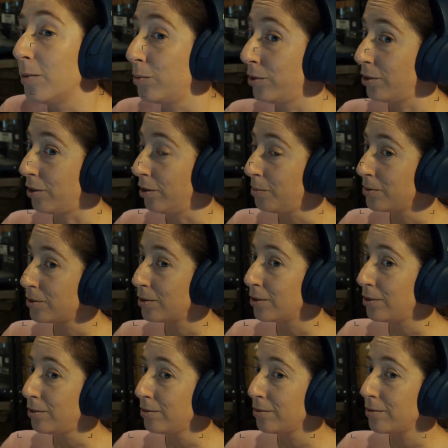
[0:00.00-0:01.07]
hope
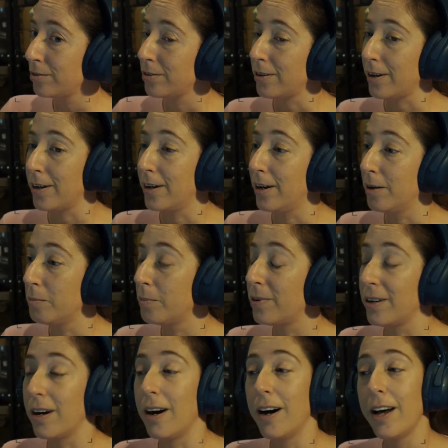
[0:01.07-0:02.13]
so,
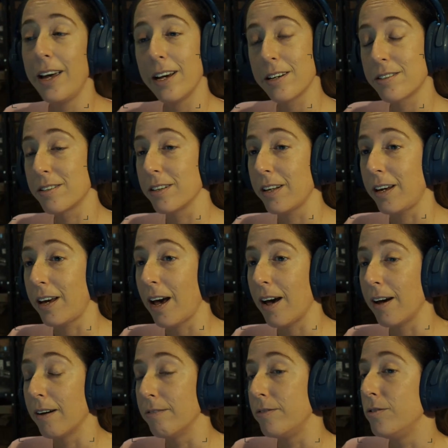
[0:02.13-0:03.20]
but I actually
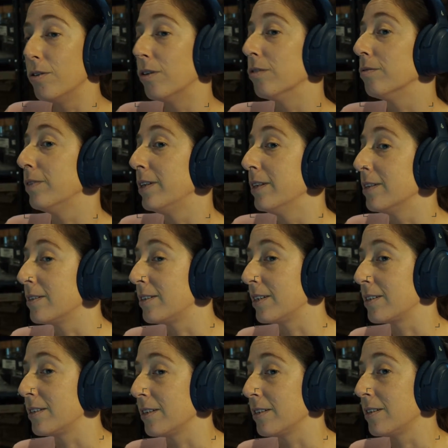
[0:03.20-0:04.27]
have not ridden the
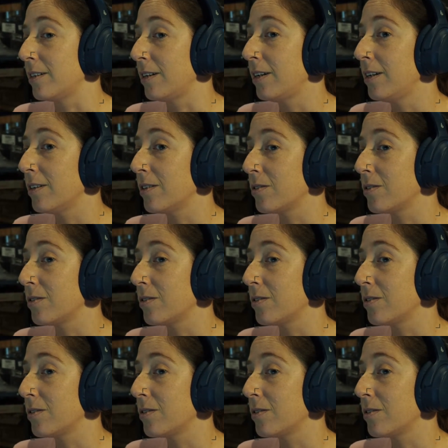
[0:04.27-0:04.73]
660,